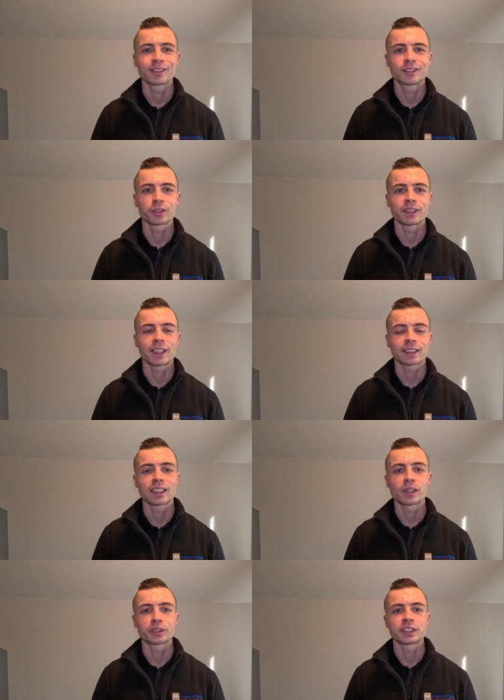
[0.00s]
great
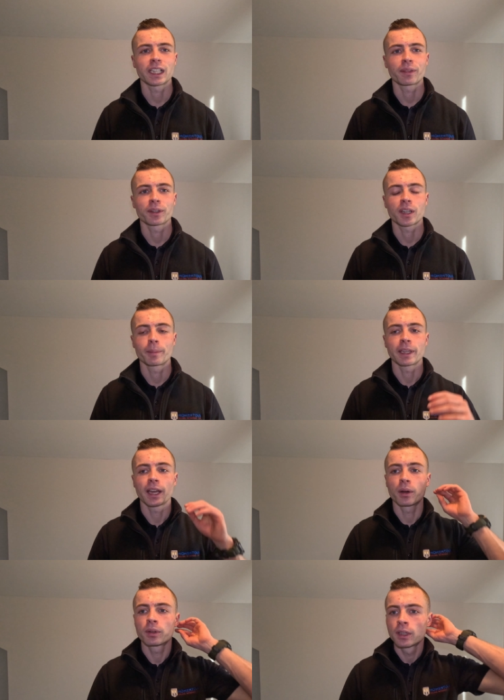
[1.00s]
technologies out there coming
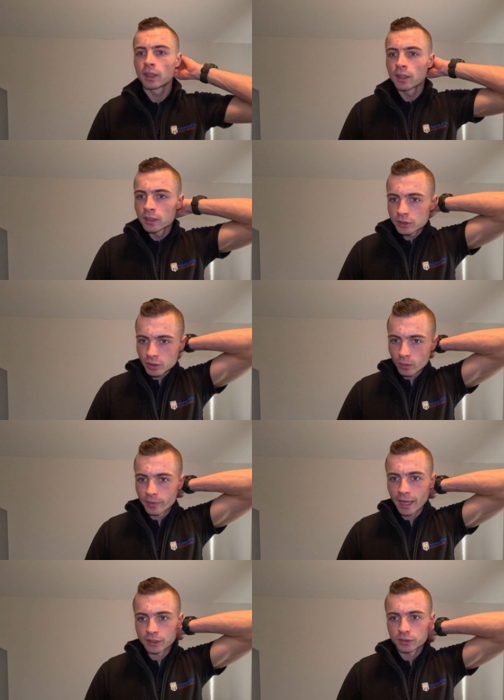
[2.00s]
out. So
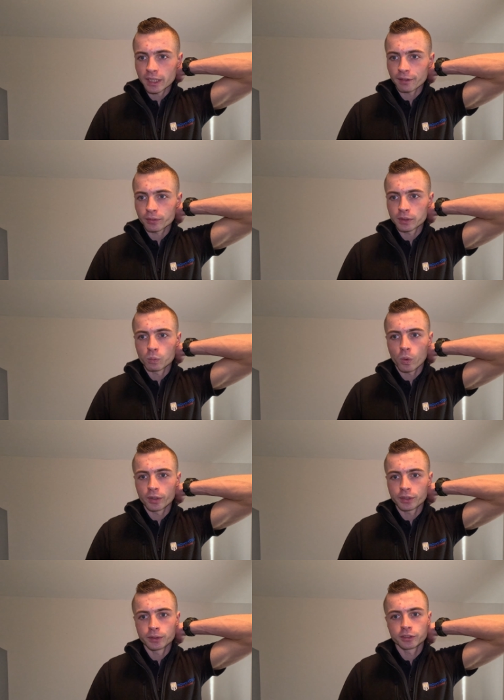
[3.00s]
that's definitely
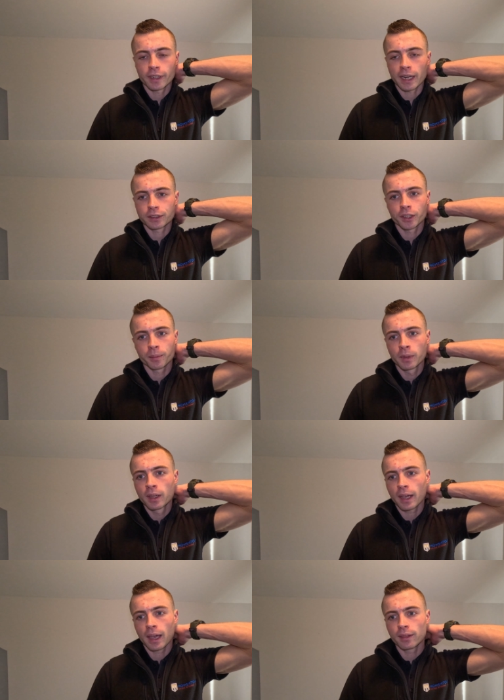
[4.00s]
one huge factor.
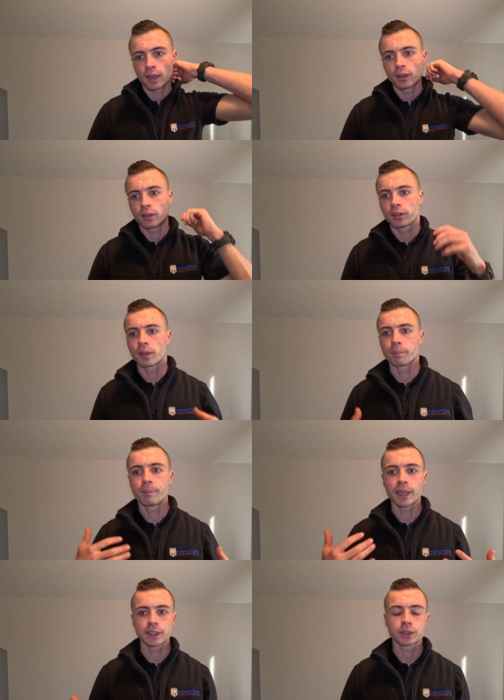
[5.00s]
And then the
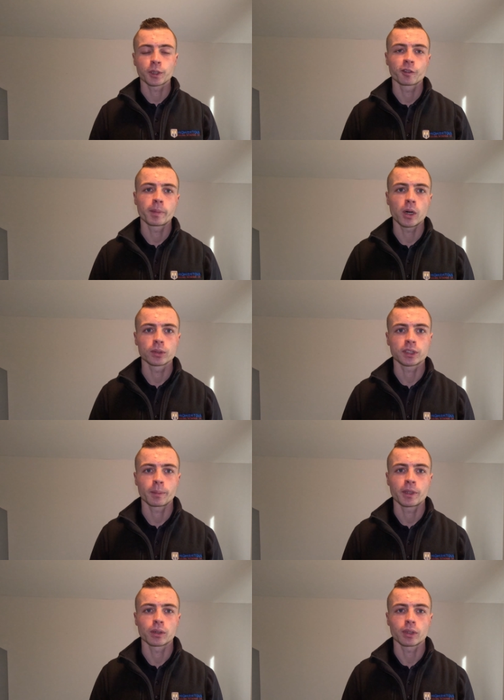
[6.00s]
biggest curveball is going
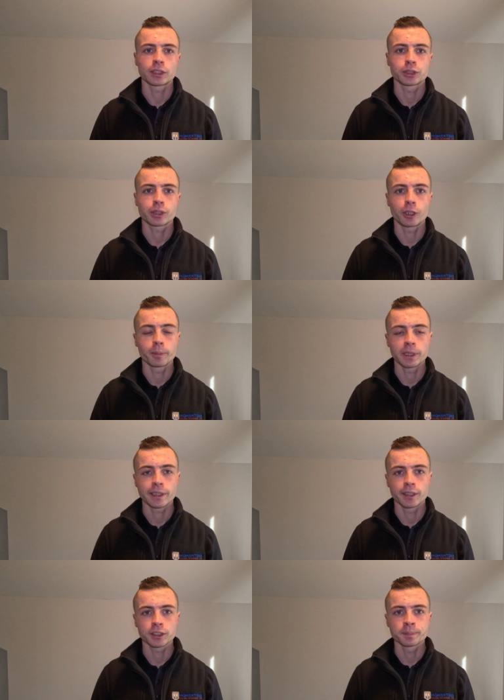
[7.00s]
to be your electrical,
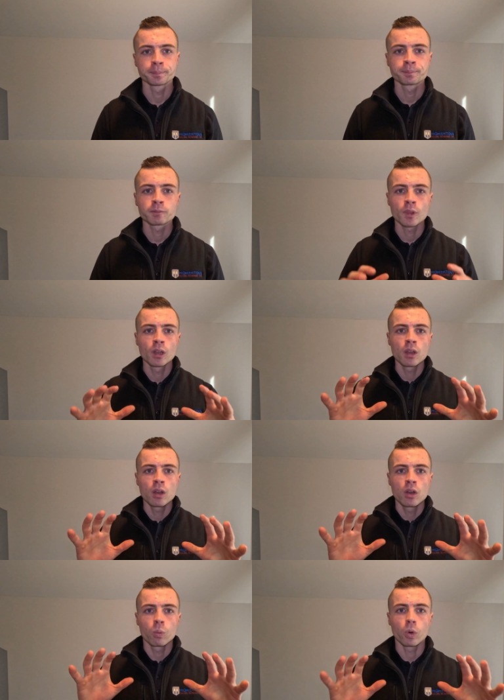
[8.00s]
because
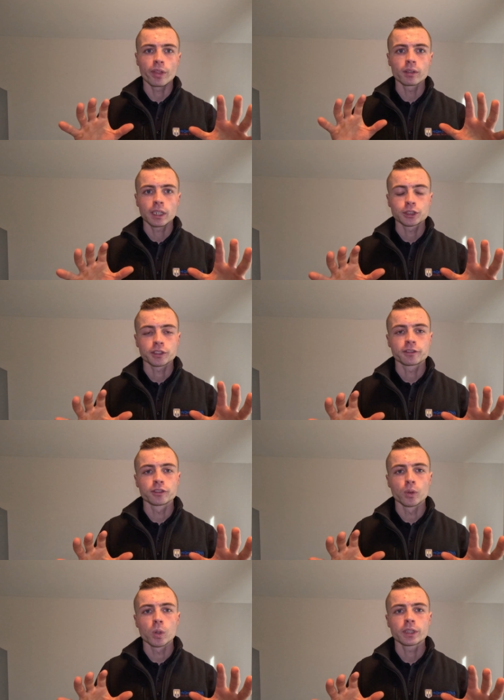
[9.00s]
with electric
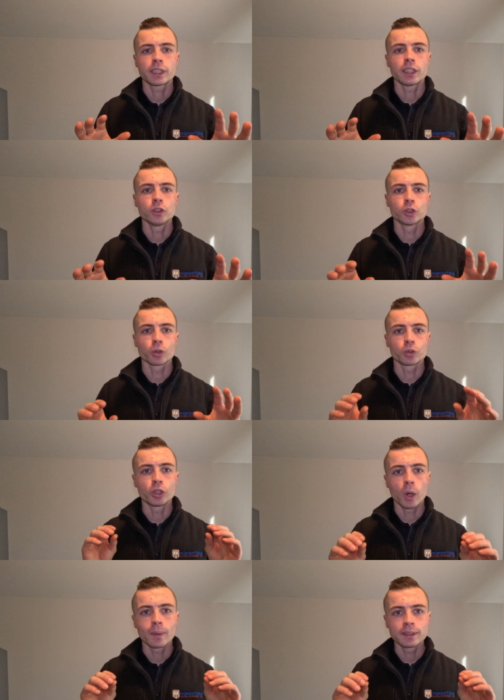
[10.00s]
floor heat, you're
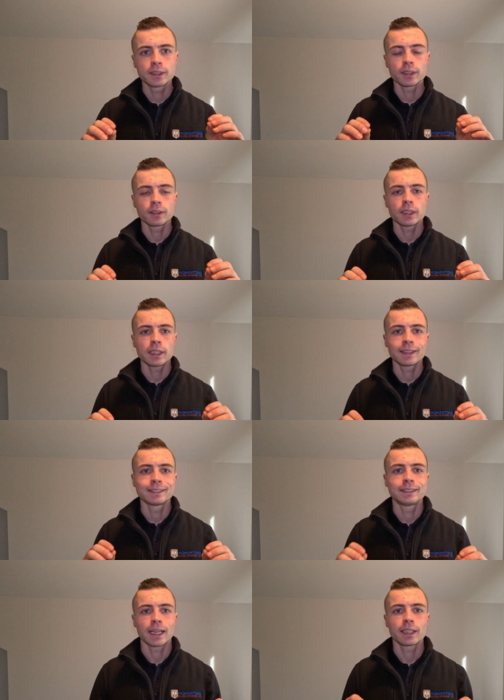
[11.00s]
going to need a
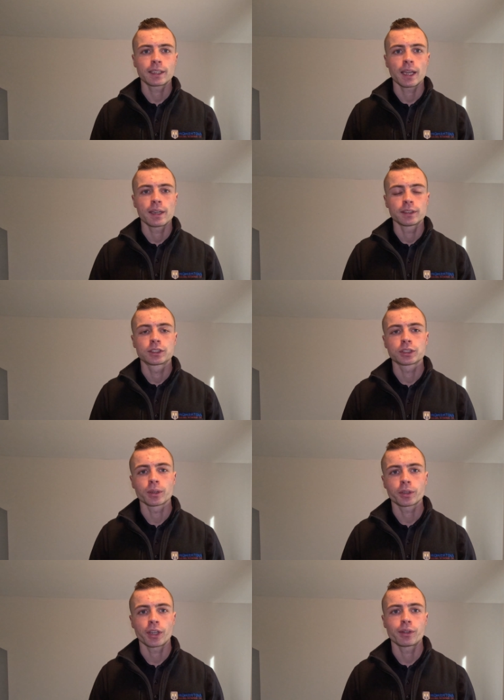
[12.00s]
dedicated
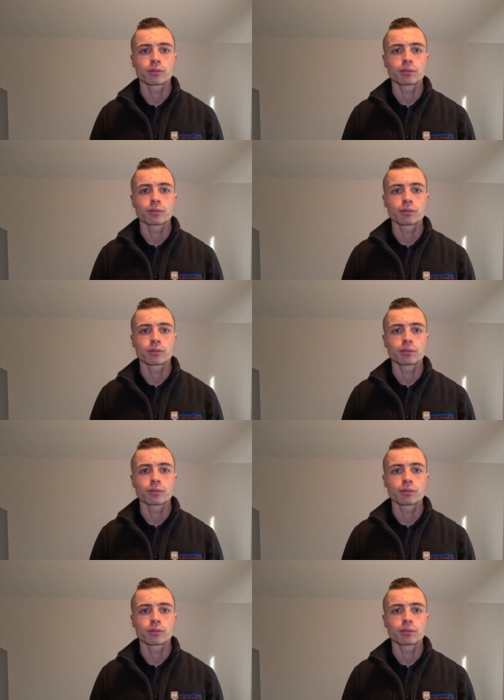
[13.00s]
circuit